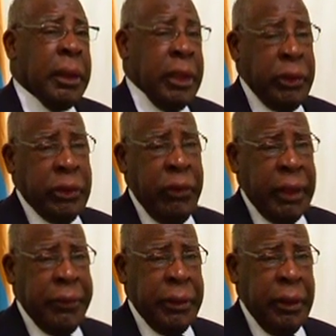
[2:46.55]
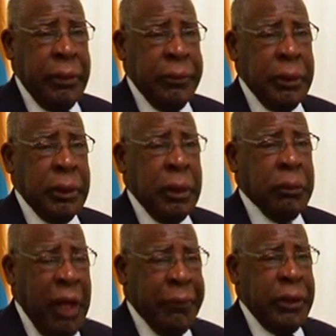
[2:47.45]
that you so rightfully
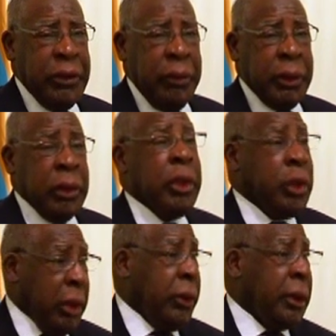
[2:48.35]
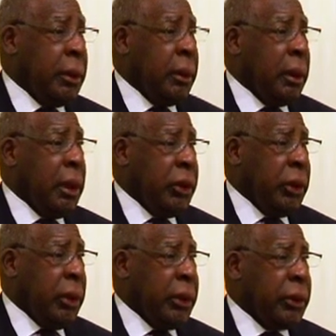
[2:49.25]
deserve, because you earned it. It's
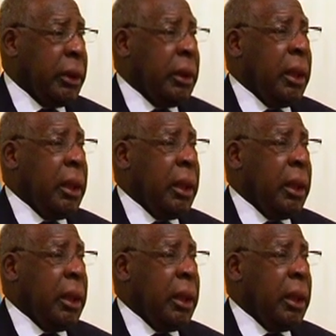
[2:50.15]
yours.